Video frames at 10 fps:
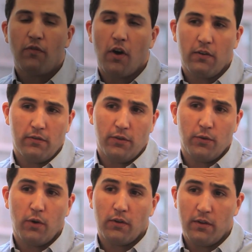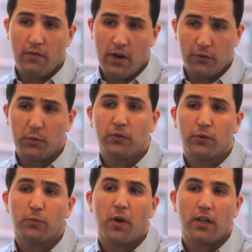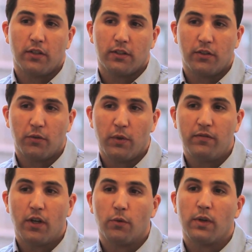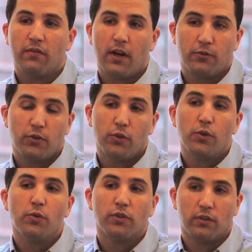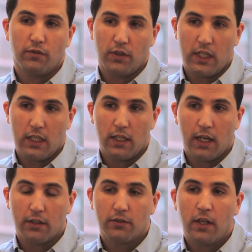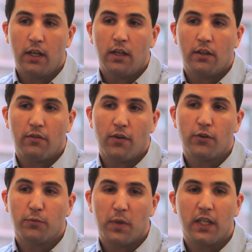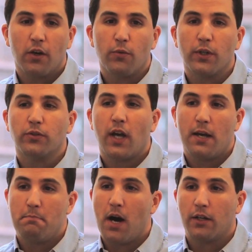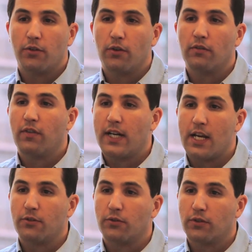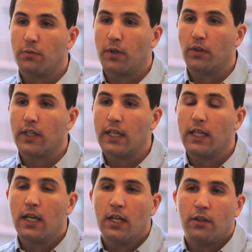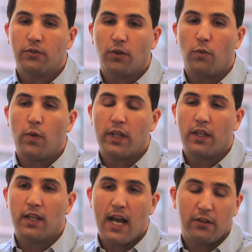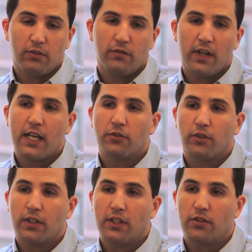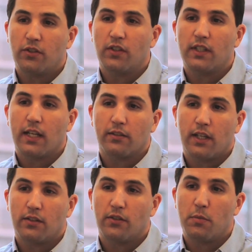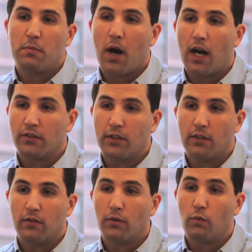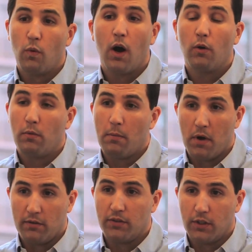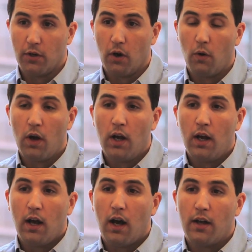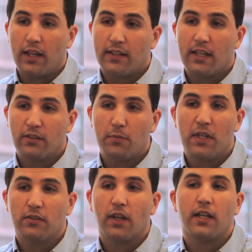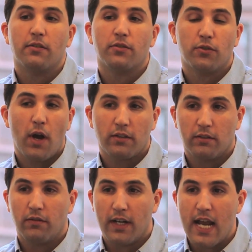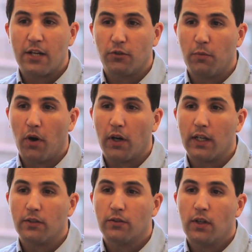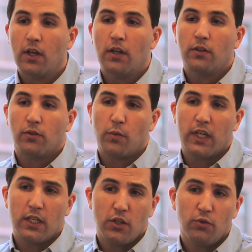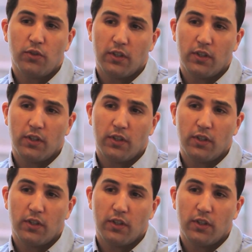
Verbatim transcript: far throughout the various research projects that we've done, we found two uses for the index. The first being a real time monitor of financial stability. So, when the National Financial Conditions Index tends to be positive or well above zero, uh, that tends to be a sign of stress in financial markets. So we can use